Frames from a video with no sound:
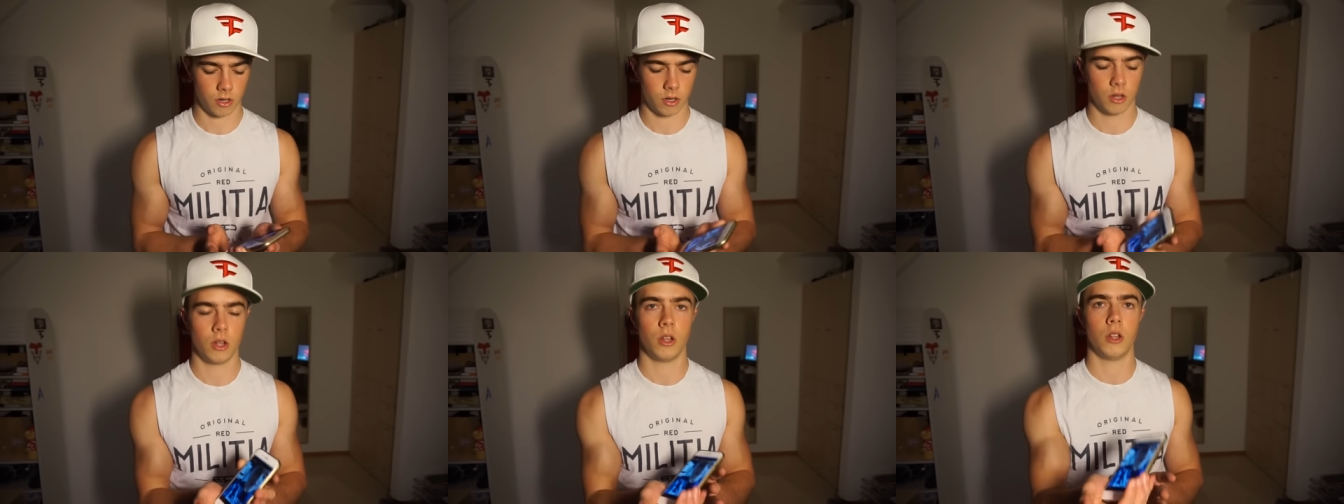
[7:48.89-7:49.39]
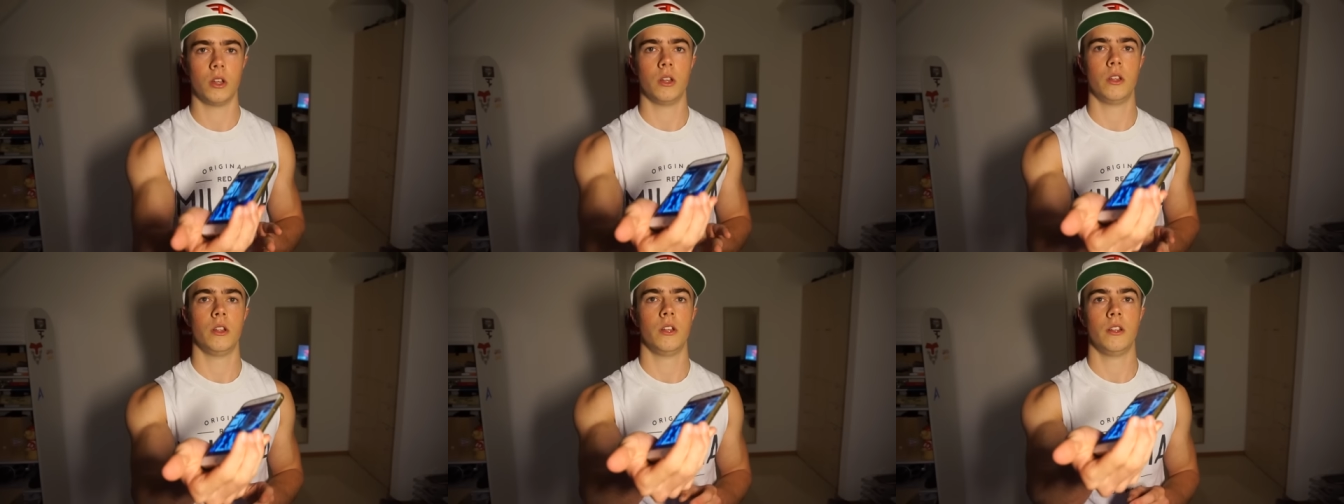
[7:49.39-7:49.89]
Hey FaZe
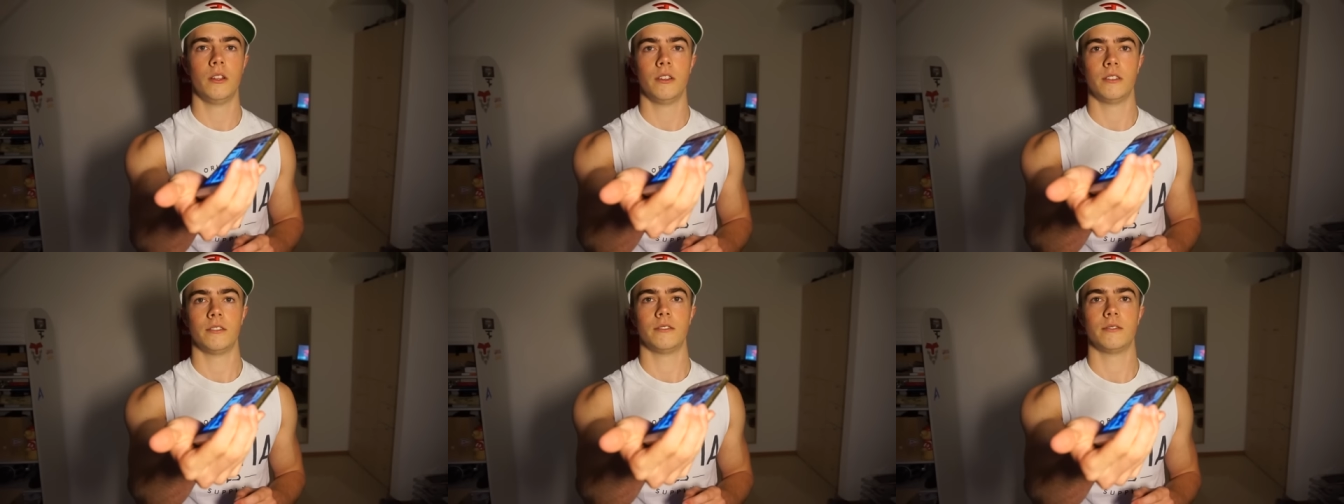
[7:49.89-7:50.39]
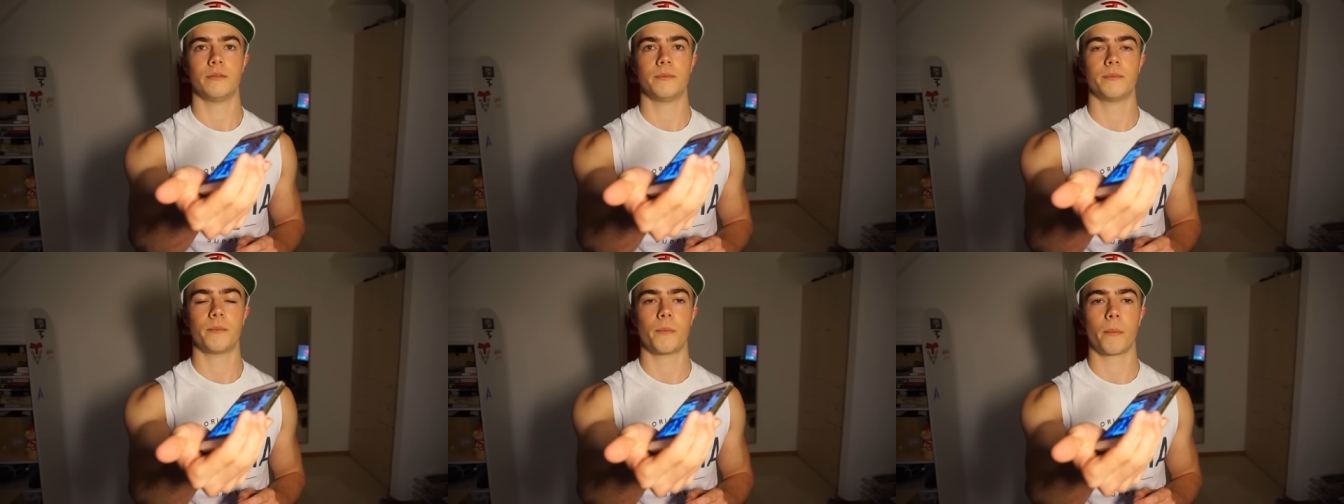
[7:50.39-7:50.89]
Fitness, how do you
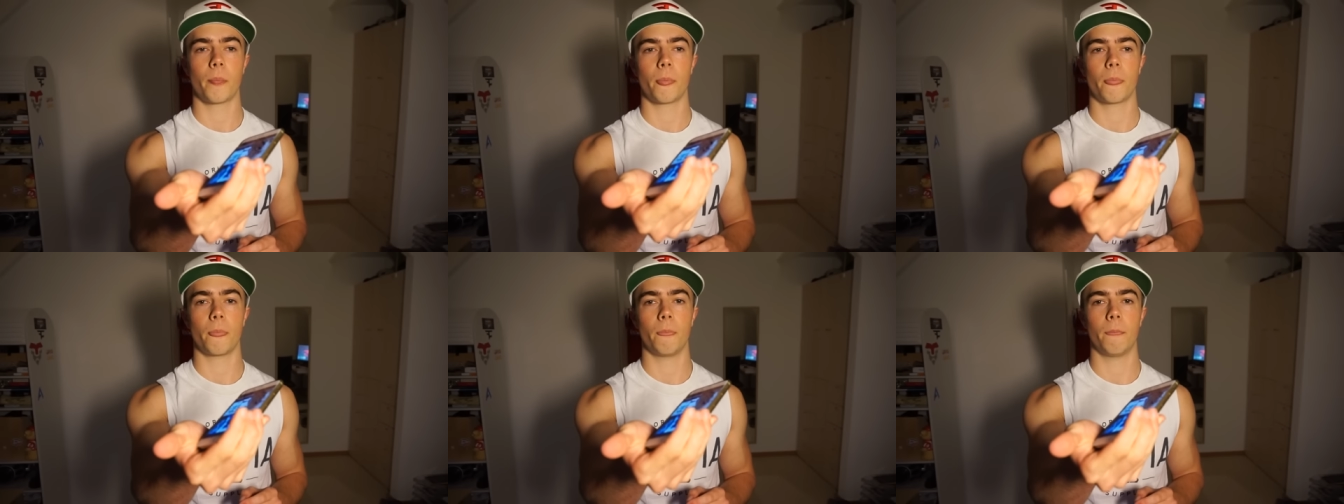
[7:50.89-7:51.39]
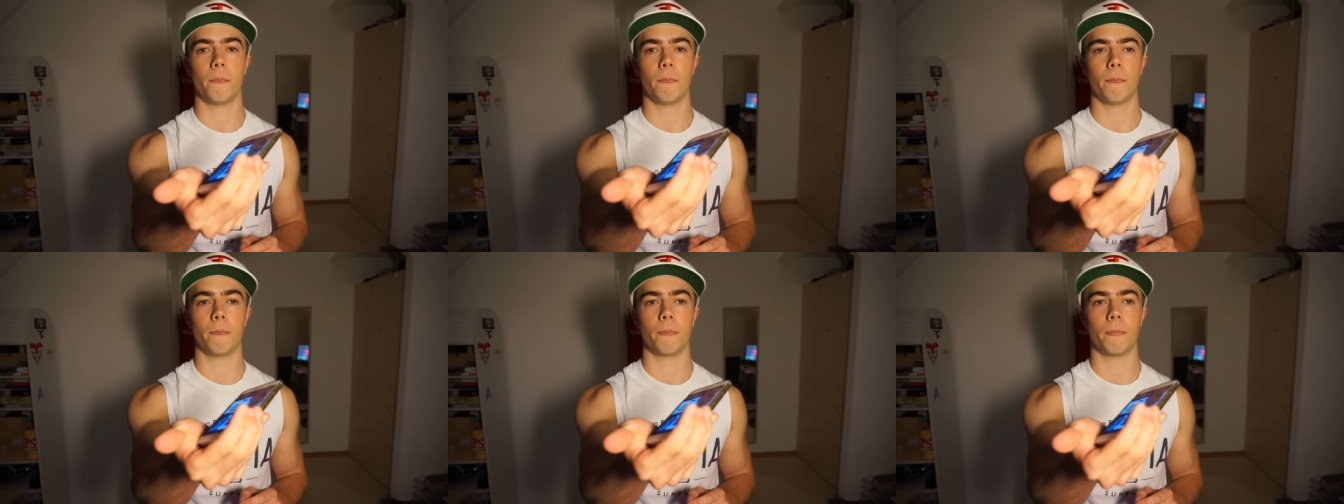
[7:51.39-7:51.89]
keep motivated by,
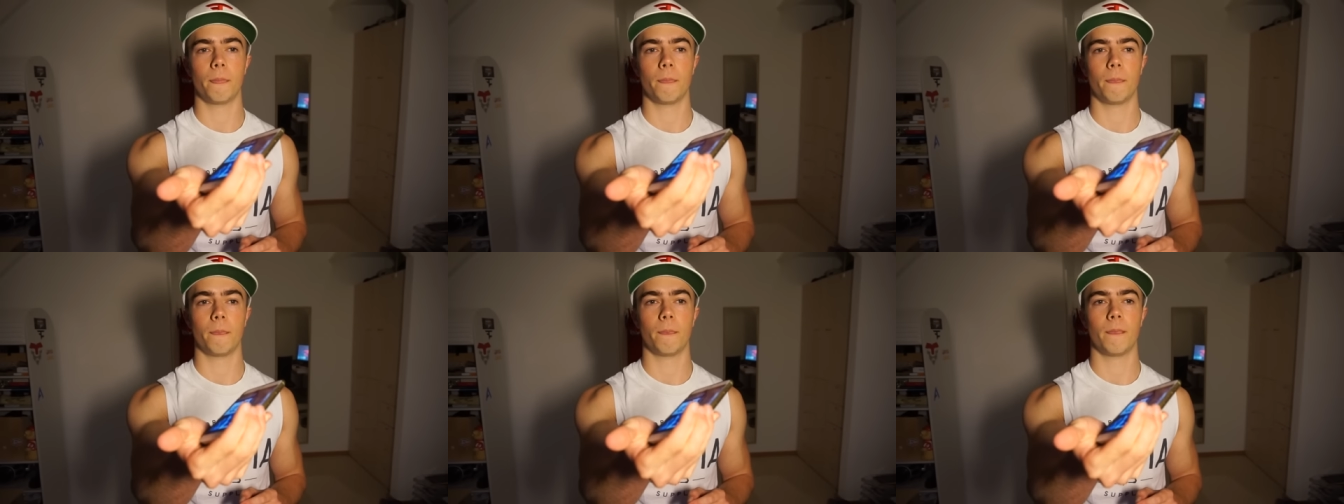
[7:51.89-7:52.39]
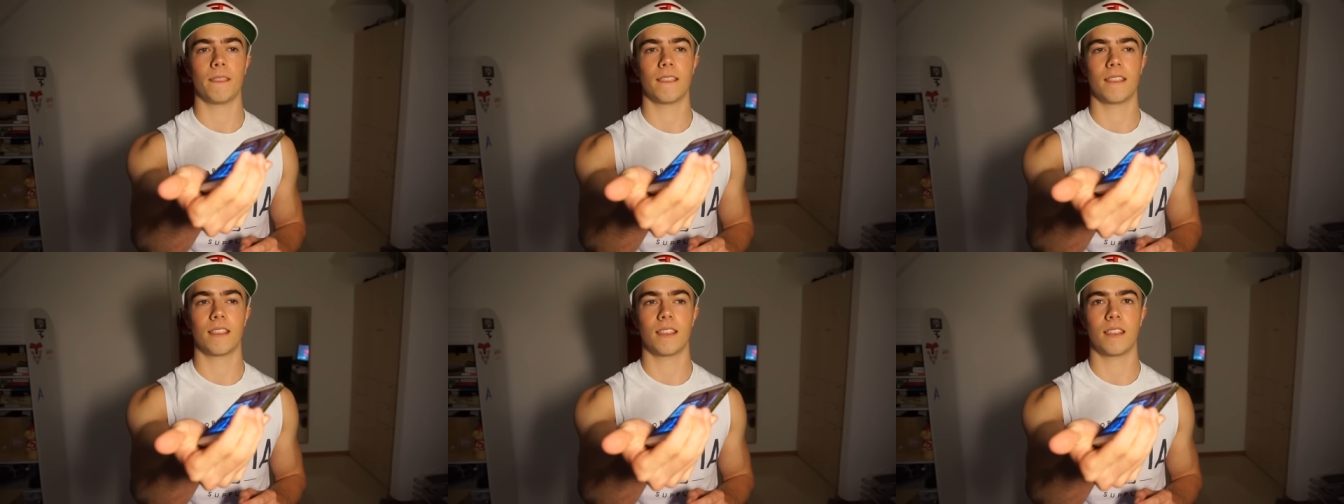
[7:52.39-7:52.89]
like, you know,
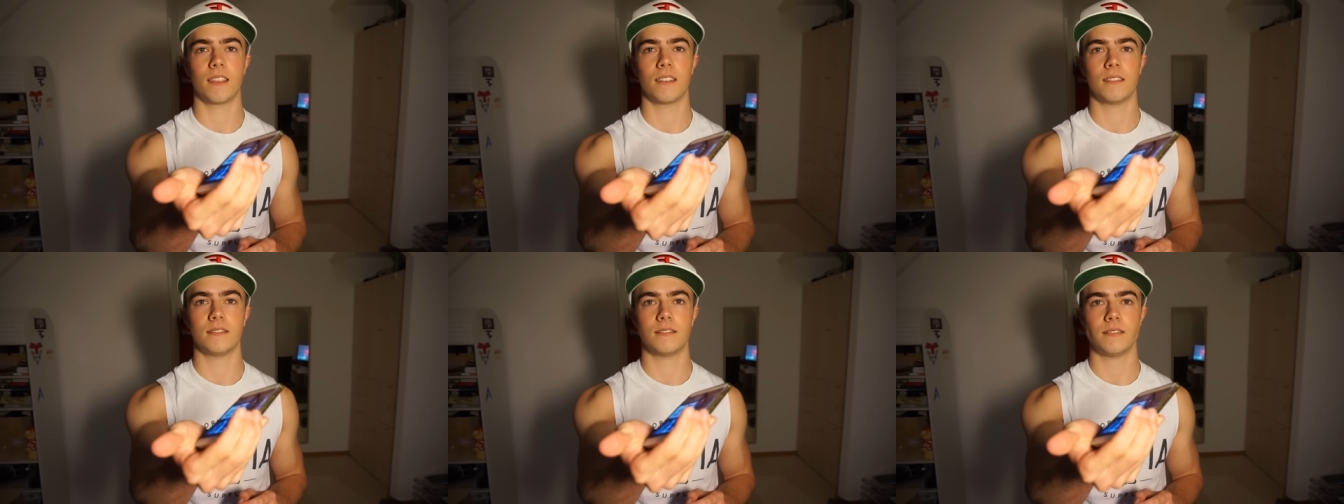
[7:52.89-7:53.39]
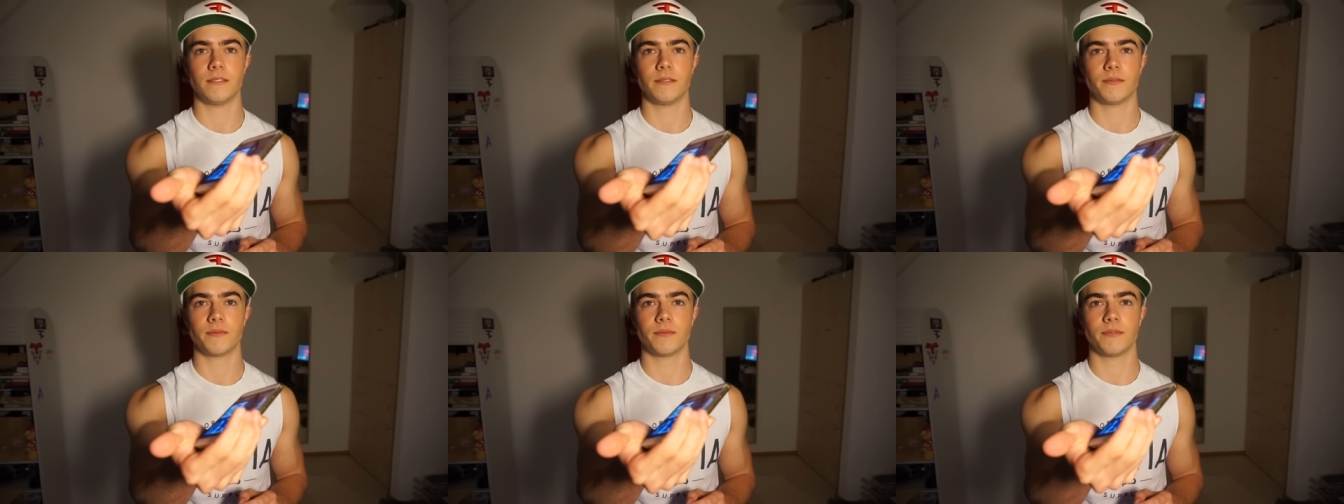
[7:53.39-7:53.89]
trying your best, working
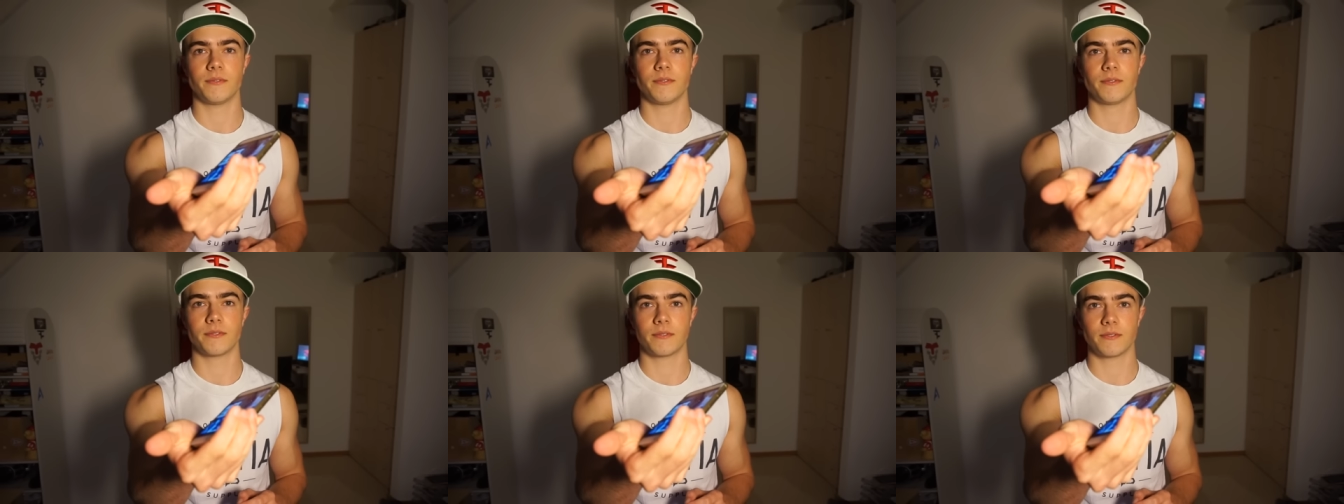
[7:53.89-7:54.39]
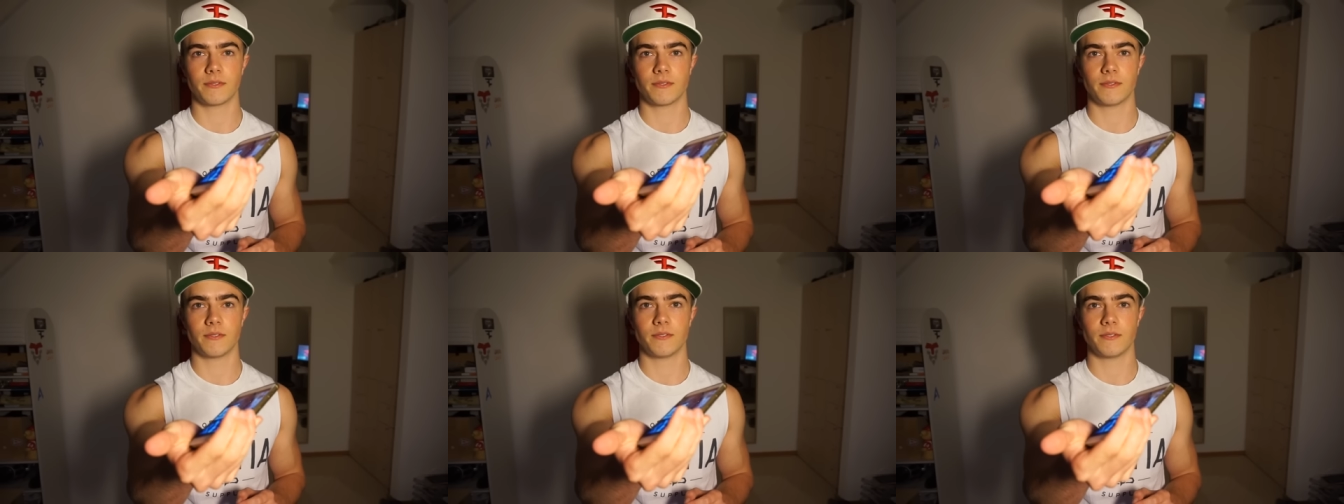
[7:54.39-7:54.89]
hard, like, every single day in
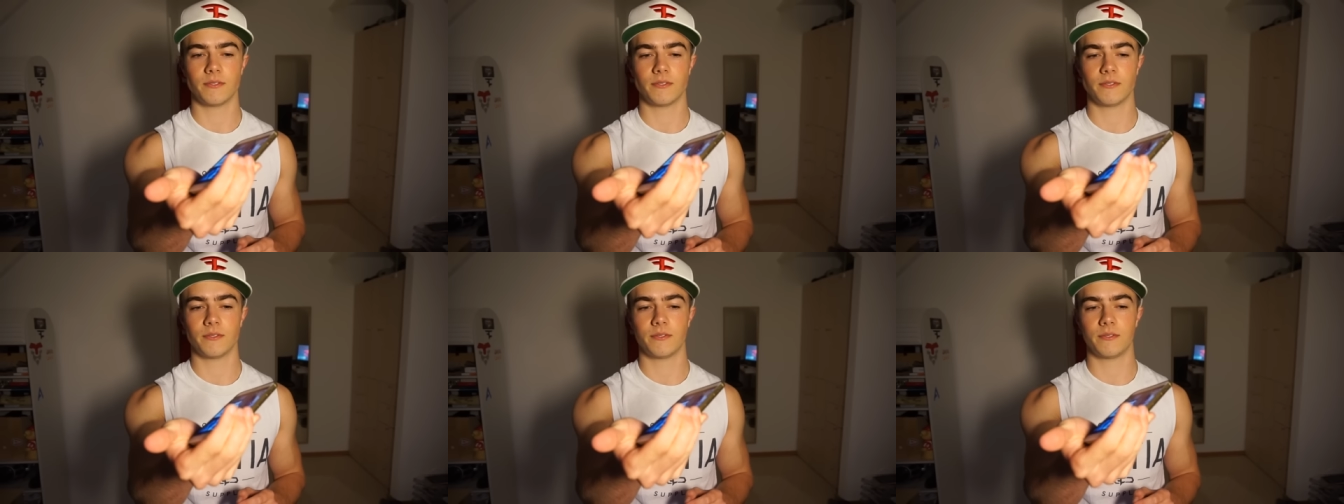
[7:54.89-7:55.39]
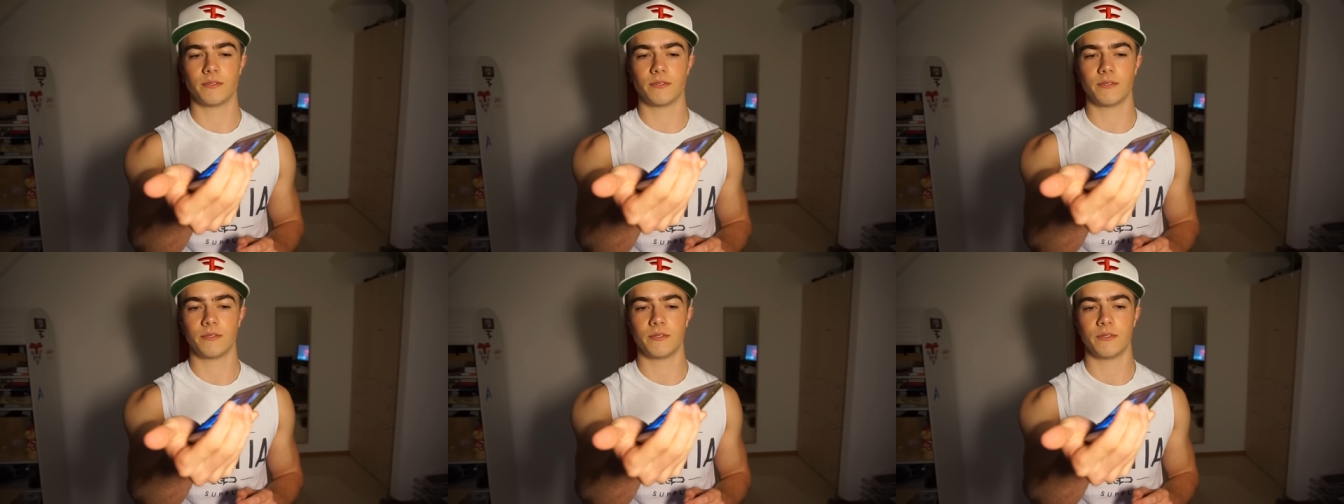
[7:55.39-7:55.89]
the gym? Like, how do you, like,
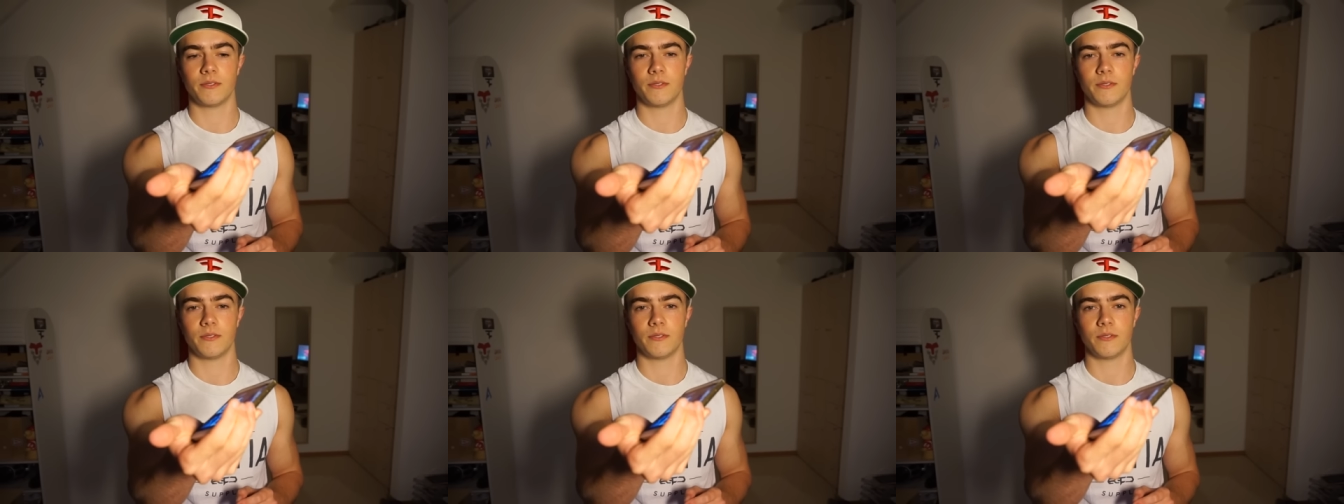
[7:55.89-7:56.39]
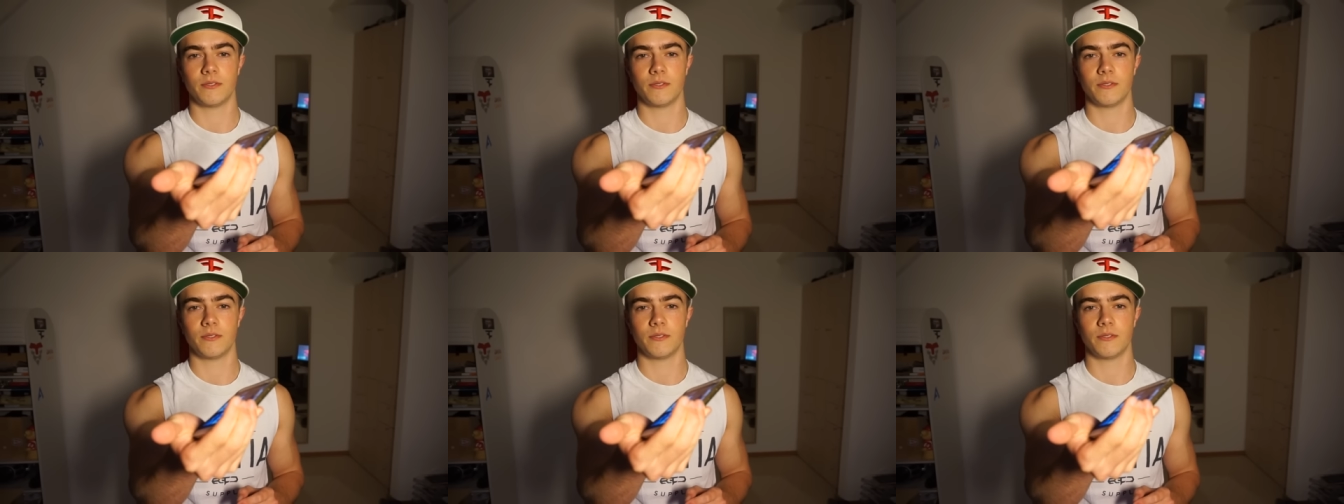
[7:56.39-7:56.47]
keep motivated? Like,